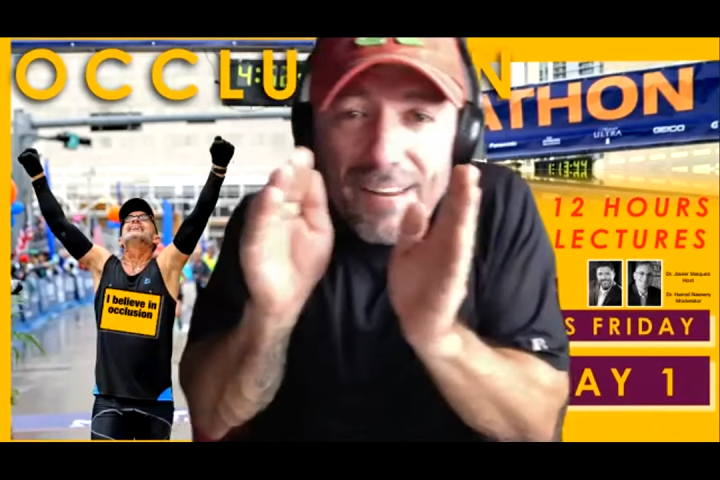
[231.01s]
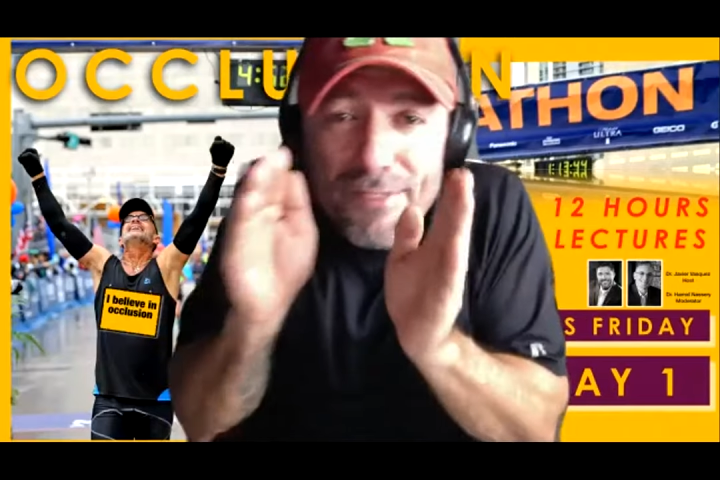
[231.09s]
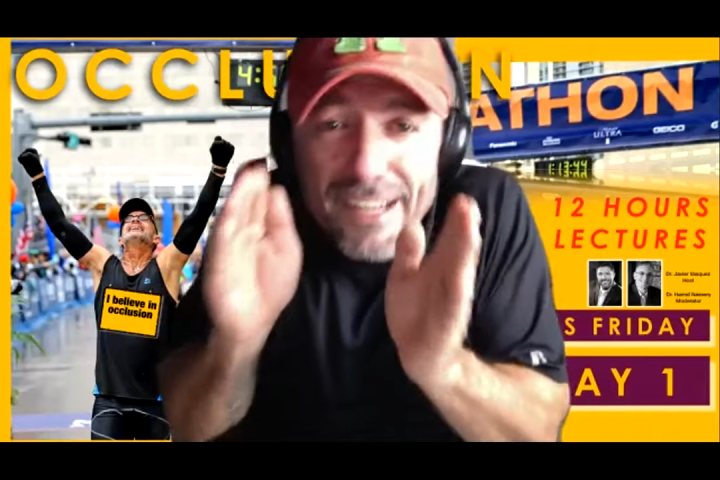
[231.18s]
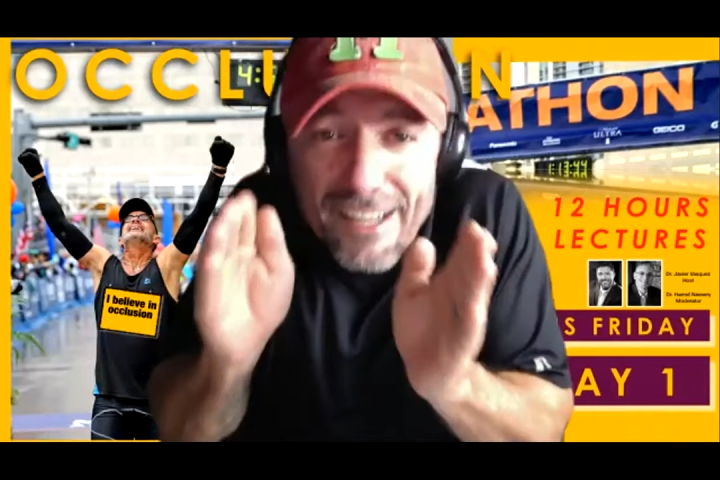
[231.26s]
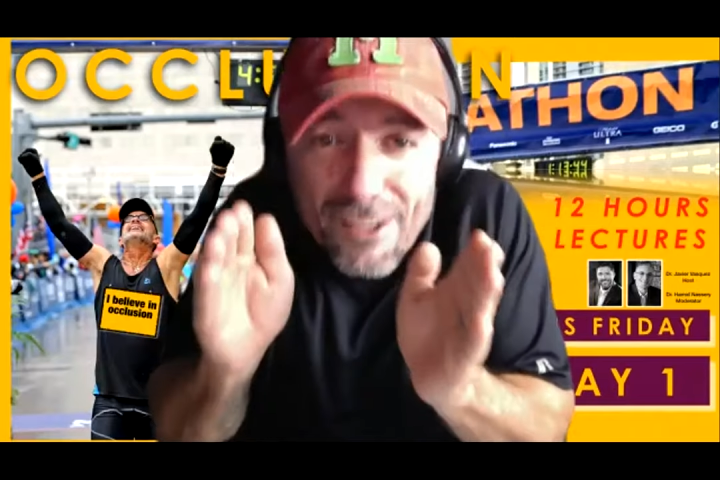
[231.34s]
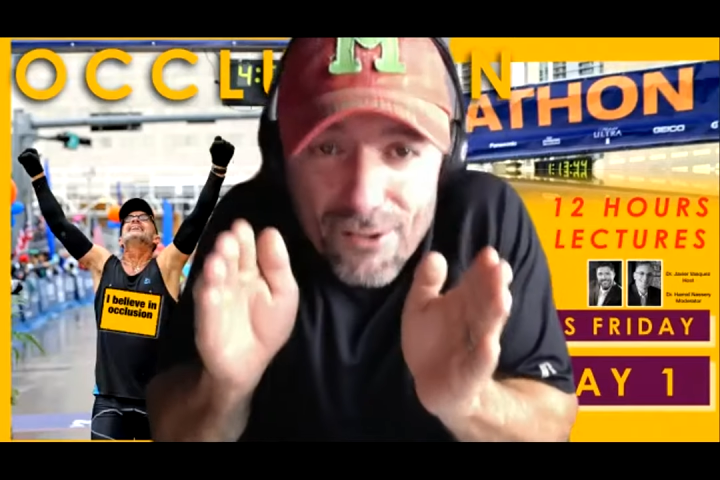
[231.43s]

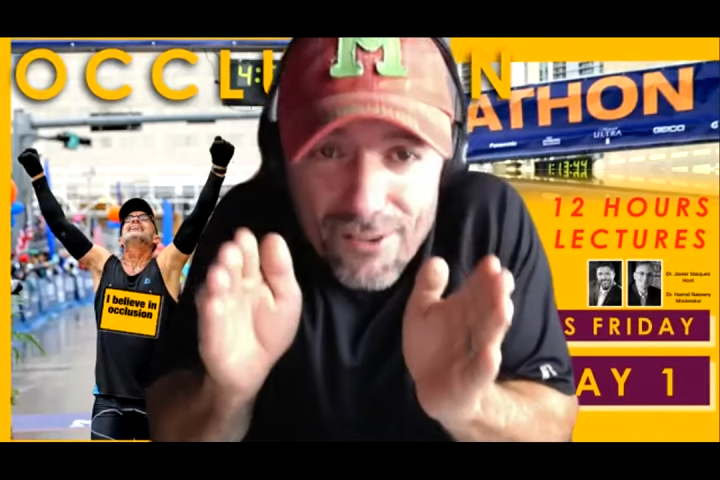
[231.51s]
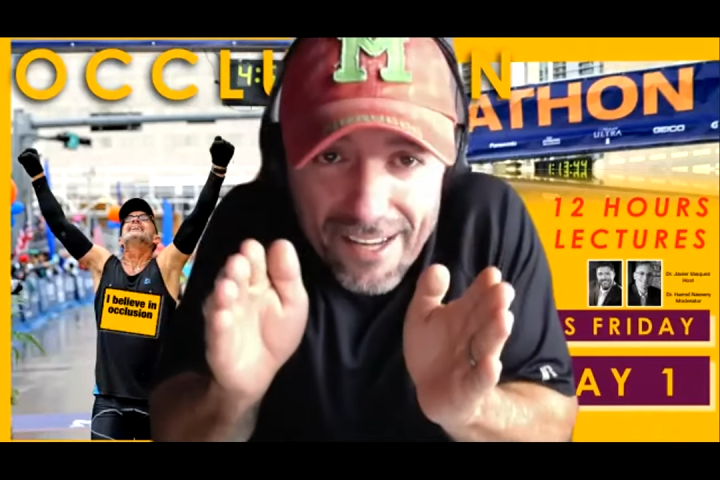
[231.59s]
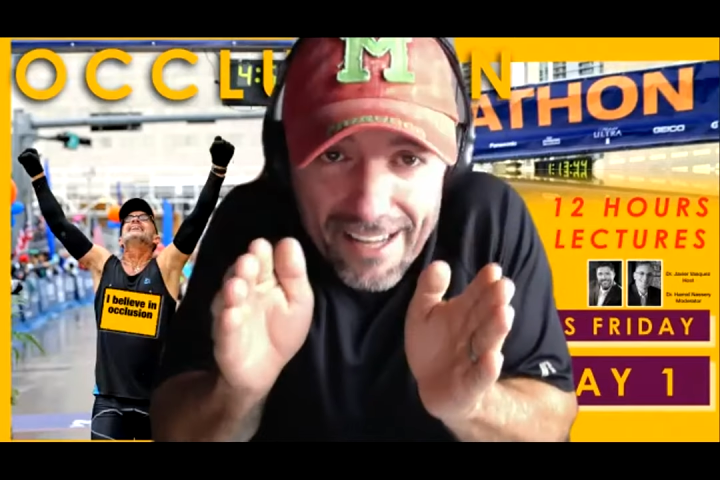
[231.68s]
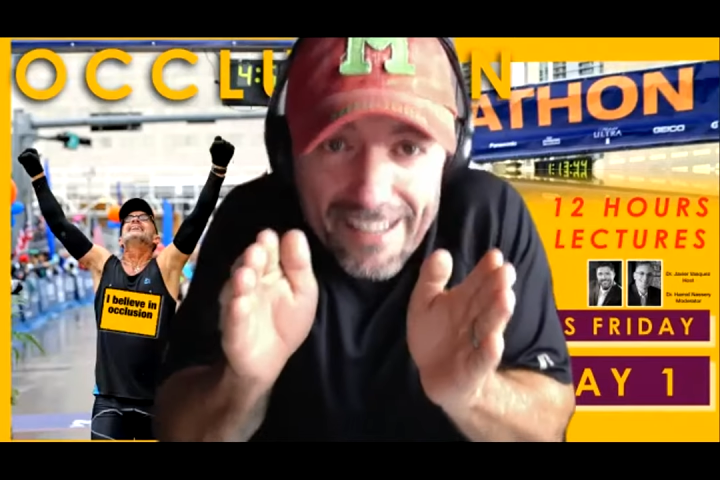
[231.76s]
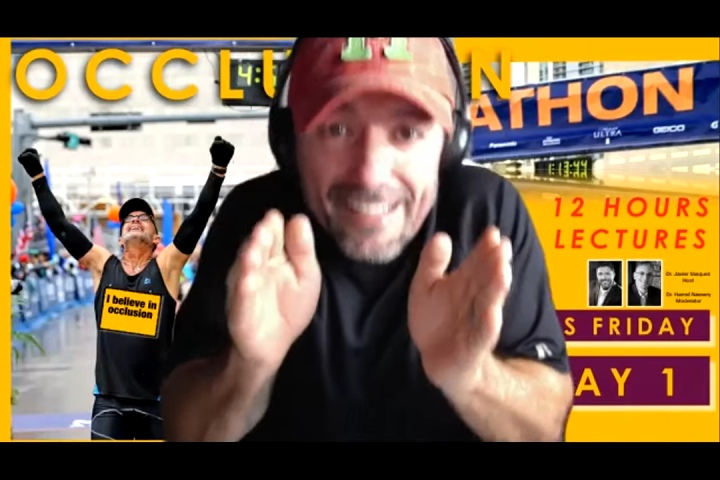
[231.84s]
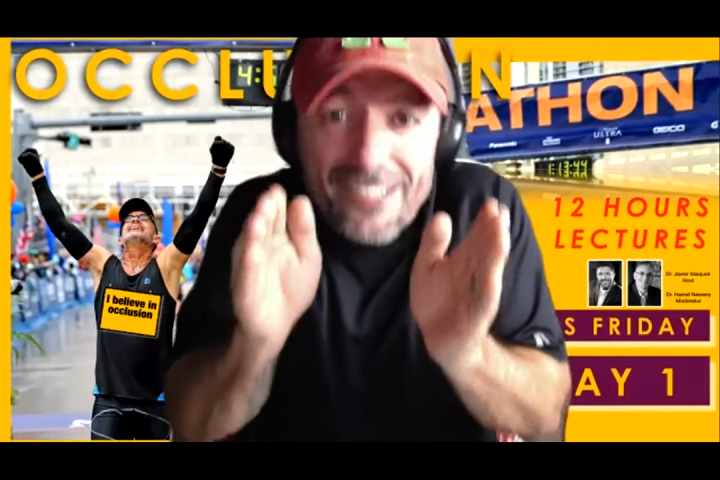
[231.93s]
bit into
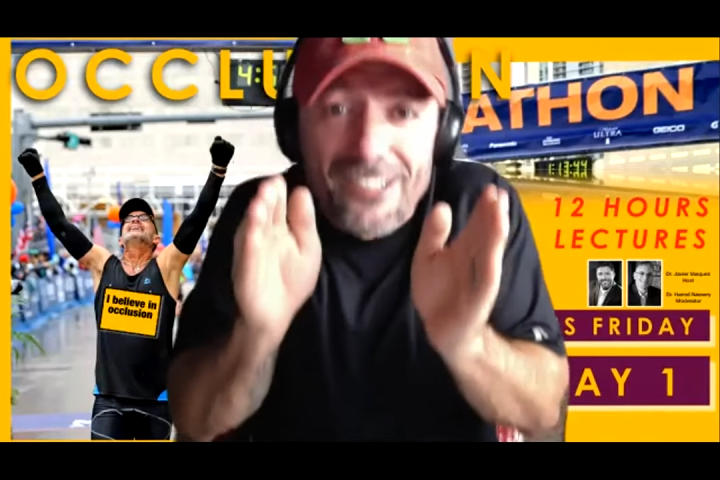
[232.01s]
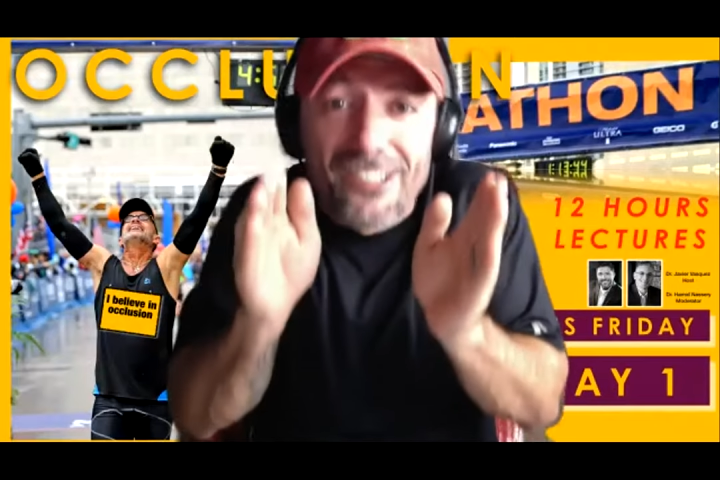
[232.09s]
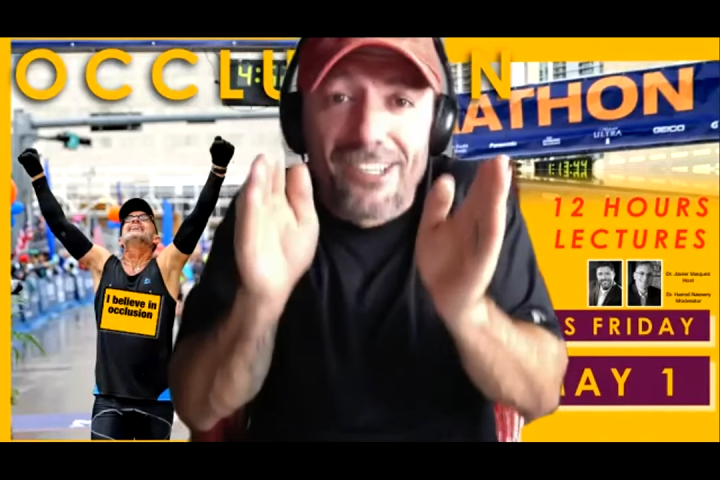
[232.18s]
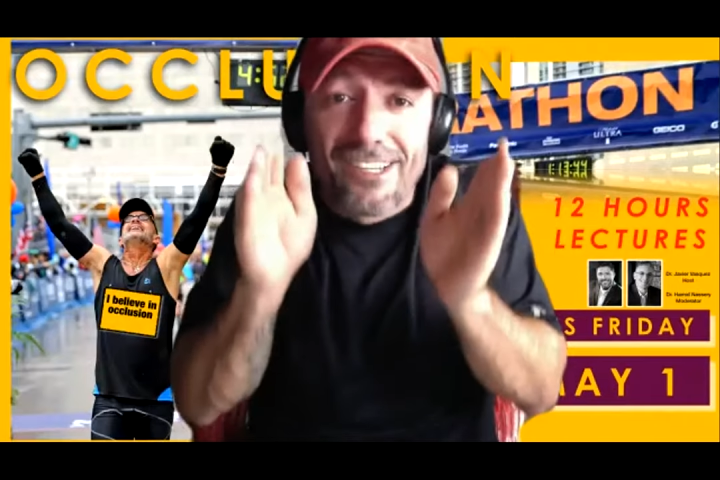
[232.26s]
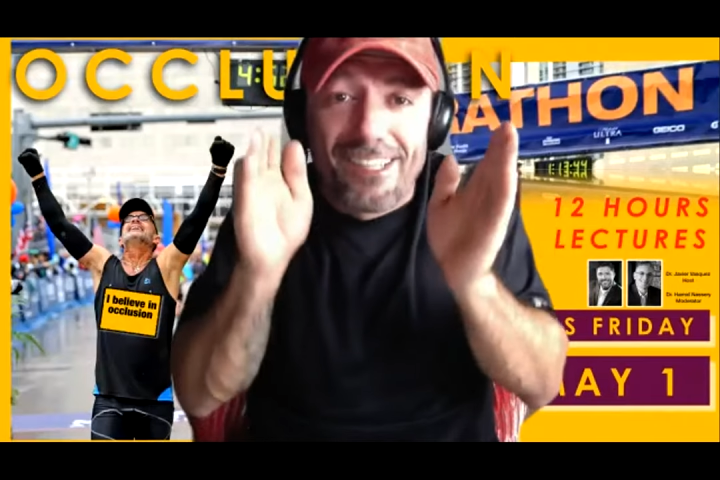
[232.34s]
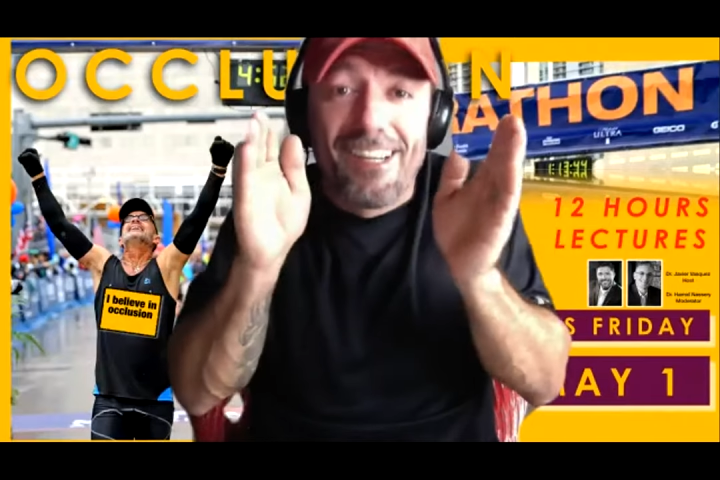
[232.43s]
the
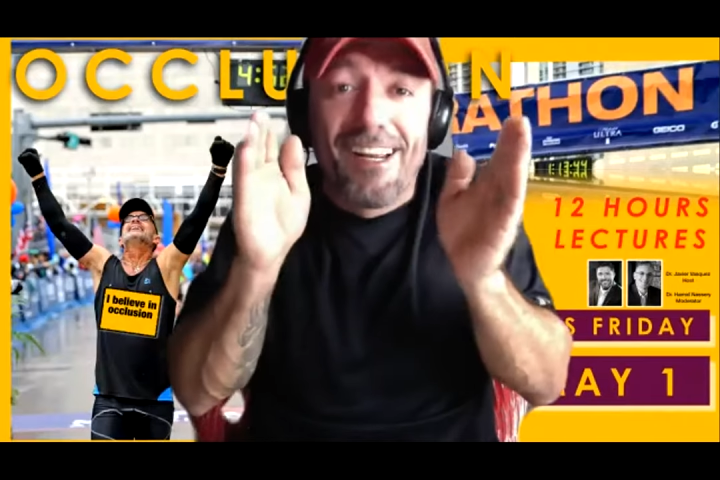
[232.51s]
desert